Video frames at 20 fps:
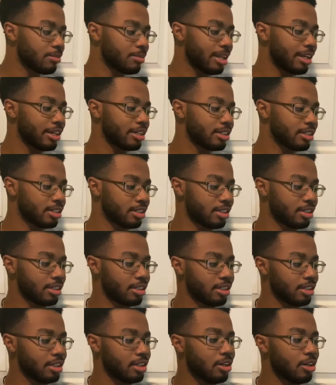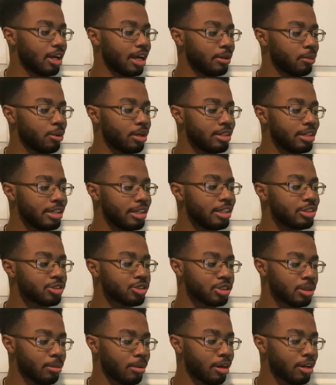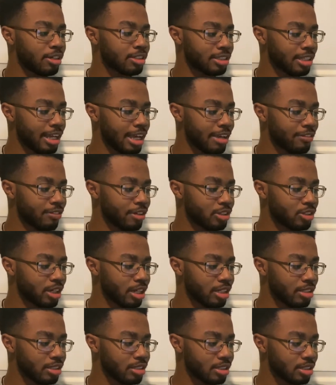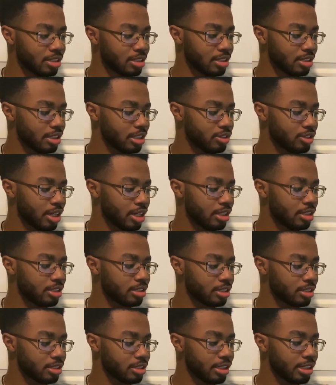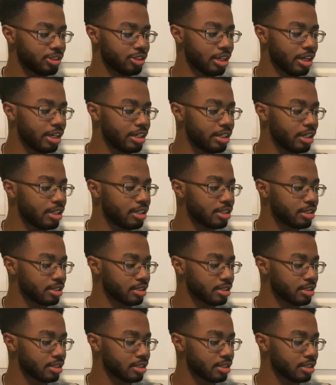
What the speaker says: like, I won the intros of all his life. He tried to dunk.